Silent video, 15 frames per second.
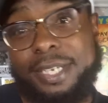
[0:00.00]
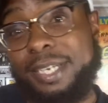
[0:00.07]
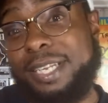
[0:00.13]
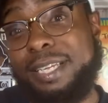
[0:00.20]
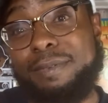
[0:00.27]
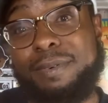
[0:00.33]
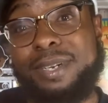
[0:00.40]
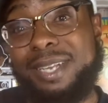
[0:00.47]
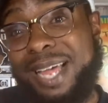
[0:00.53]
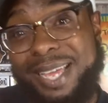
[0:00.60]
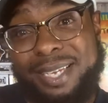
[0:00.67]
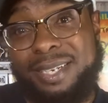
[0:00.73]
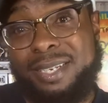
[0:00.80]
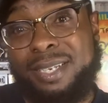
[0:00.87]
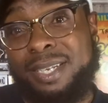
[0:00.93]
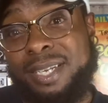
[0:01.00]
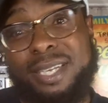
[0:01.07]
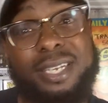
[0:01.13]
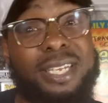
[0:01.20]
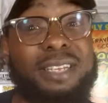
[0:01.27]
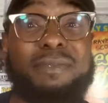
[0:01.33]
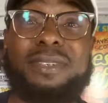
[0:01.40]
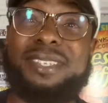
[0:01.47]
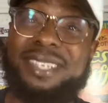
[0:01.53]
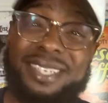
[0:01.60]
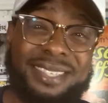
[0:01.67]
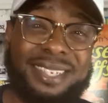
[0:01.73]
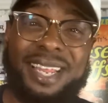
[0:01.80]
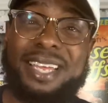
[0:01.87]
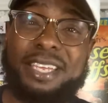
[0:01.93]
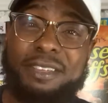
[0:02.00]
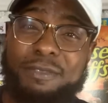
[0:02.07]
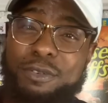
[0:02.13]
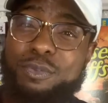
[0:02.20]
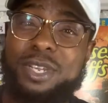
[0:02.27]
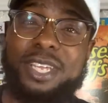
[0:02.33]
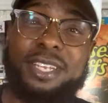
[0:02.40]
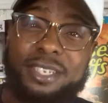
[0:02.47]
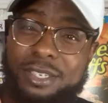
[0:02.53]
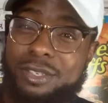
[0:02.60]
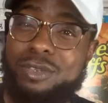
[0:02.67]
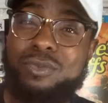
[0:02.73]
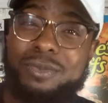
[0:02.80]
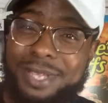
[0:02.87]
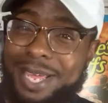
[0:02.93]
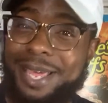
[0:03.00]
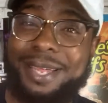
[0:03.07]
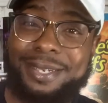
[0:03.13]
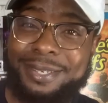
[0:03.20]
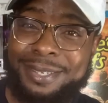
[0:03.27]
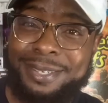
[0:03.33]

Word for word: Leave a like. Leave a dislike if you need to do that.